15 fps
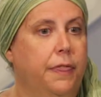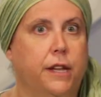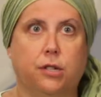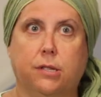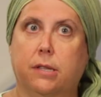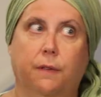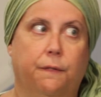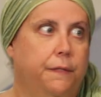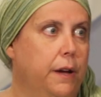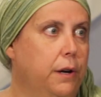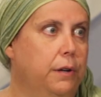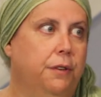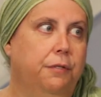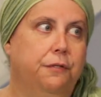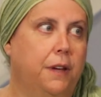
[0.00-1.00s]
there's the
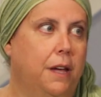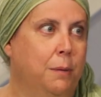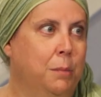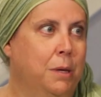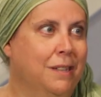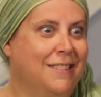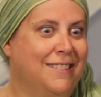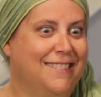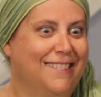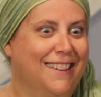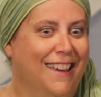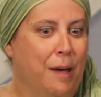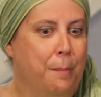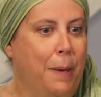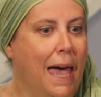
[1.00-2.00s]
very famous
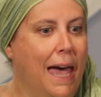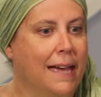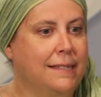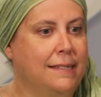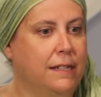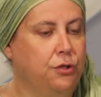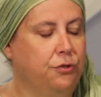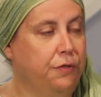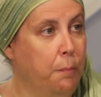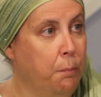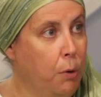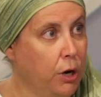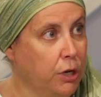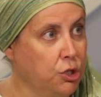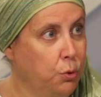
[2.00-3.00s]
passage from
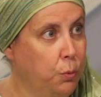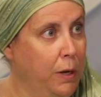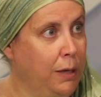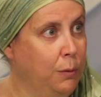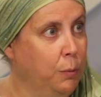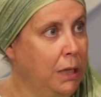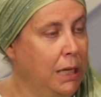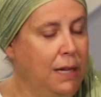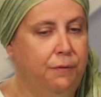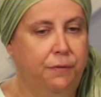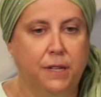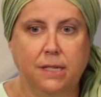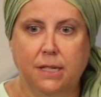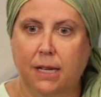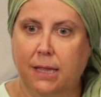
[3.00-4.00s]
Mark Twain when he
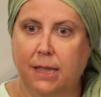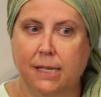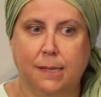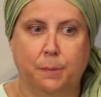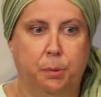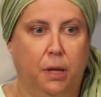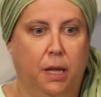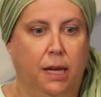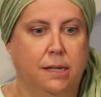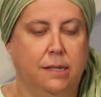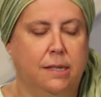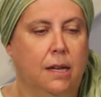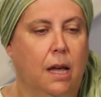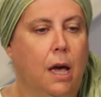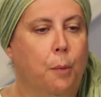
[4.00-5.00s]
visited this
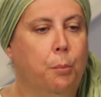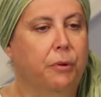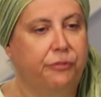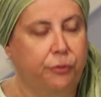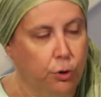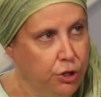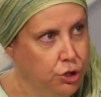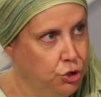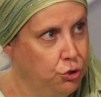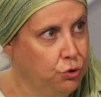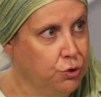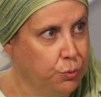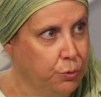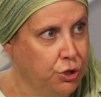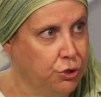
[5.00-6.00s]
place before the
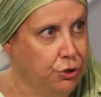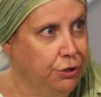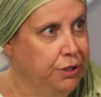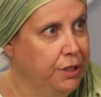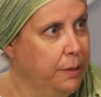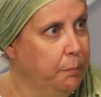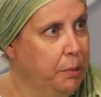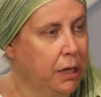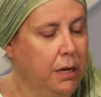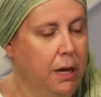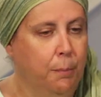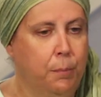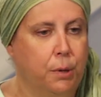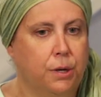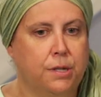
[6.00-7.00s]
Jews returned in big
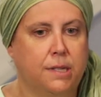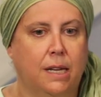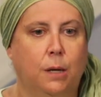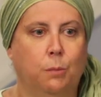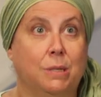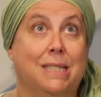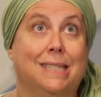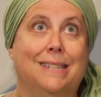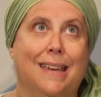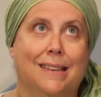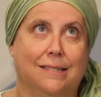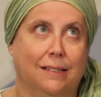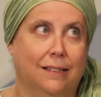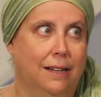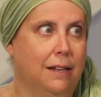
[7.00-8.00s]
numbers, and it was
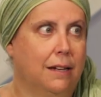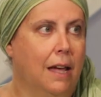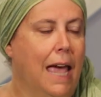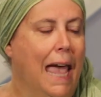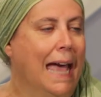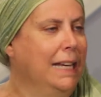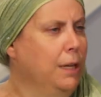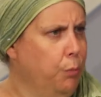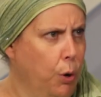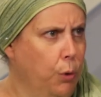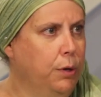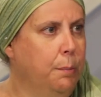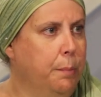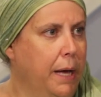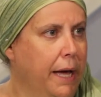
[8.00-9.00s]
desolate. And he
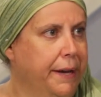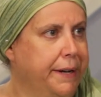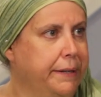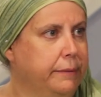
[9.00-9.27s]
wrote about